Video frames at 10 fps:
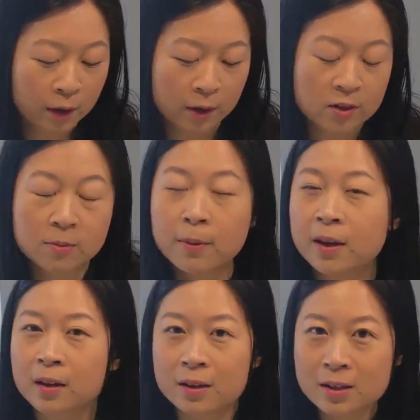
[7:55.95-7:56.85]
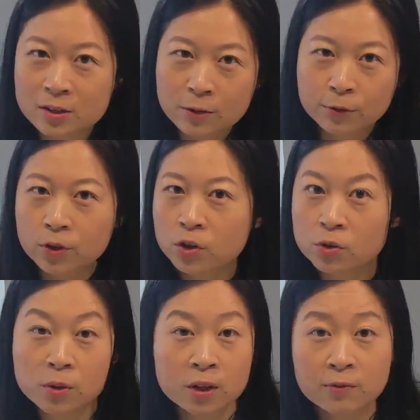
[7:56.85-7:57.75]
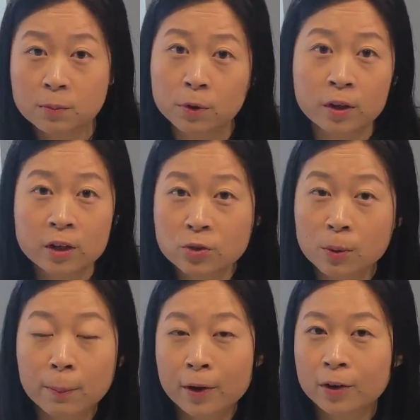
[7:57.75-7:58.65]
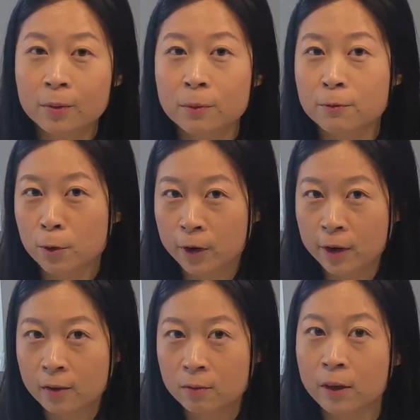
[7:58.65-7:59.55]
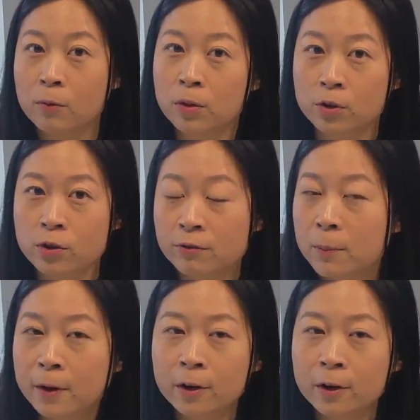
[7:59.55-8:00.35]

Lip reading: And to make it easy for you, you can even put it into a butter beforehand, like with our truffle